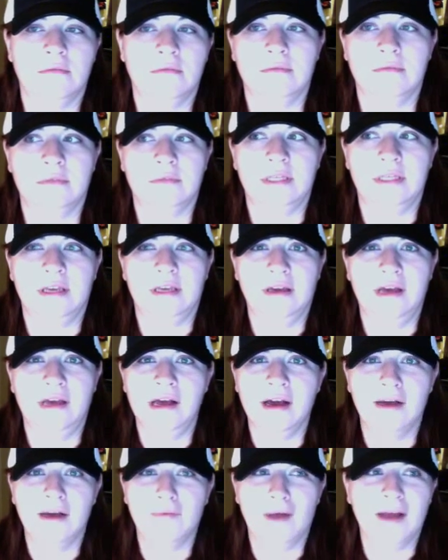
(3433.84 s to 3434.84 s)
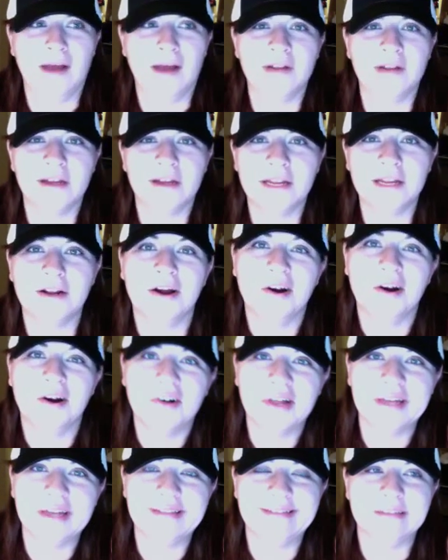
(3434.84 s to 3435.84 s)
yeah, why would I, you know,
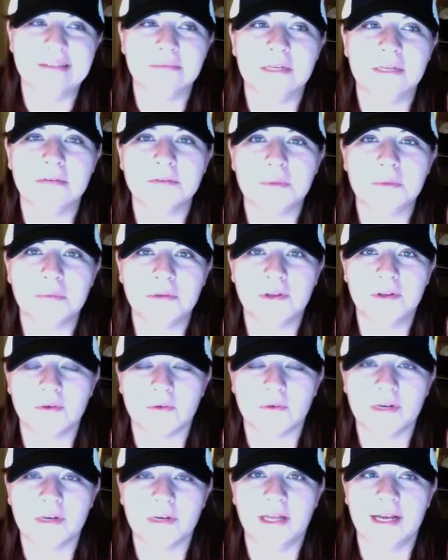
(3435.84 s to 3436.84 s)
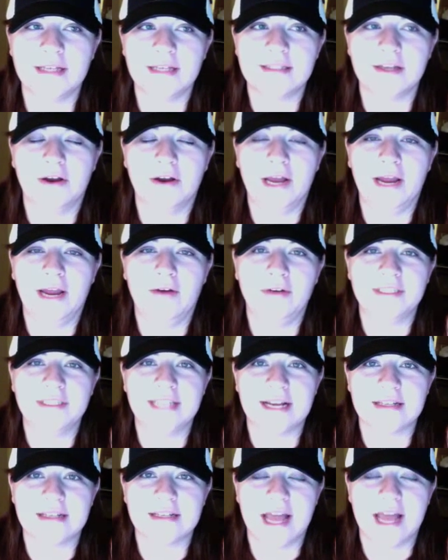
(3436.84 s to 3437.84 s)
like sometimes people don't realize. So I always
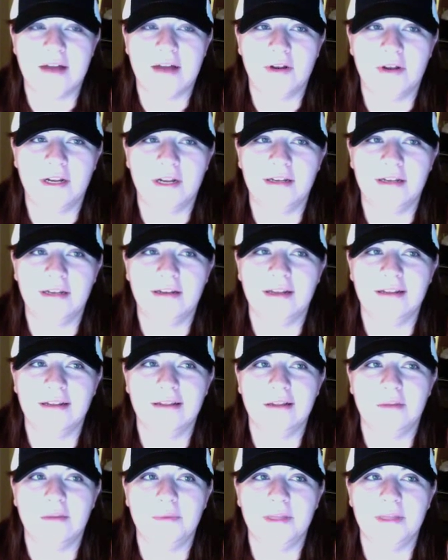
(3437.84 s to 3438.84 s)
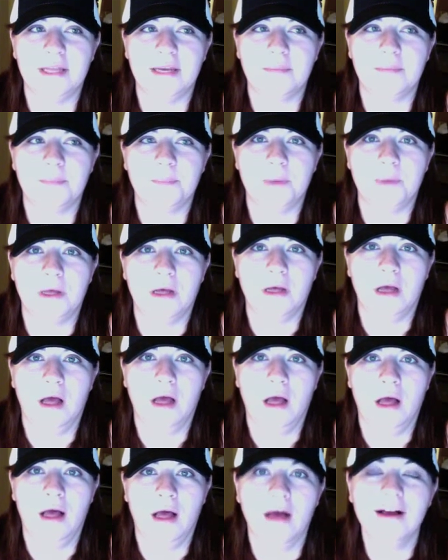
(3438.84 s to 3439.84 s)
ask that one and they'll be like,
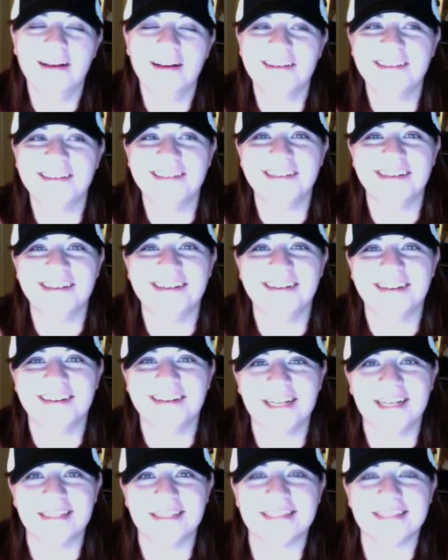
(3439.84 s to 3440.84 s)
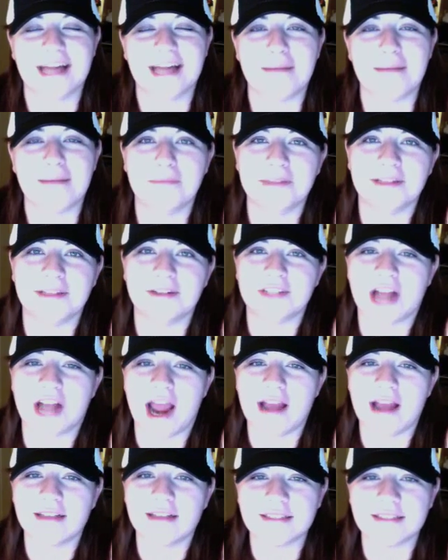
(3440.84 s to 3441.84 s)
it'll kind of stop them in their
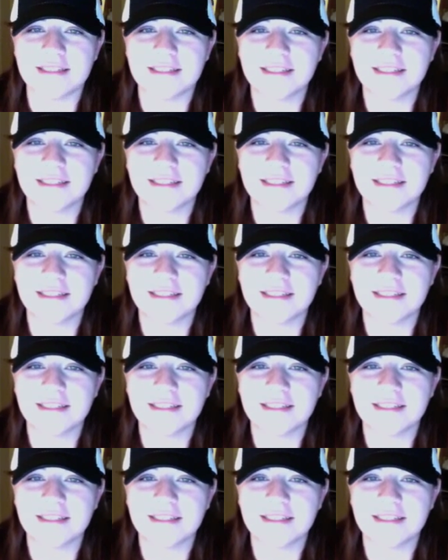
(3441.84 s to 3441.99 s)
tracks.